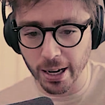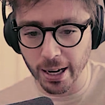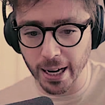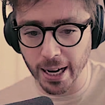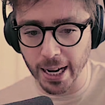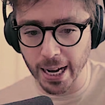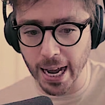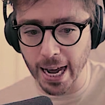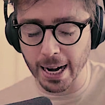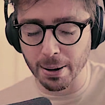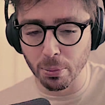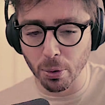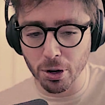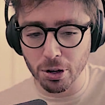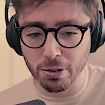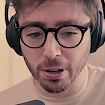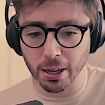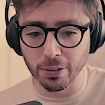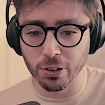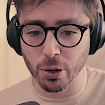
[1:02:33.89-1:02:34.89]
And I'm
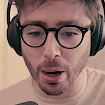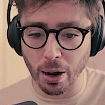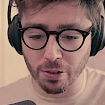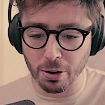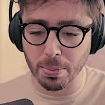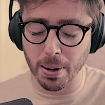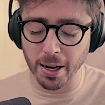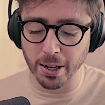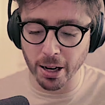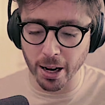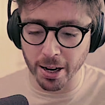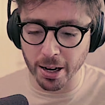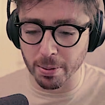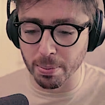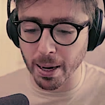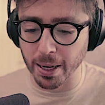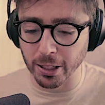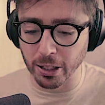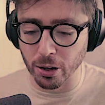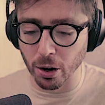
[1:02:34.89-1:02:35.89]
wondering if you have an
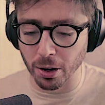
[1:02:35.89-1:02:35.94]
opinion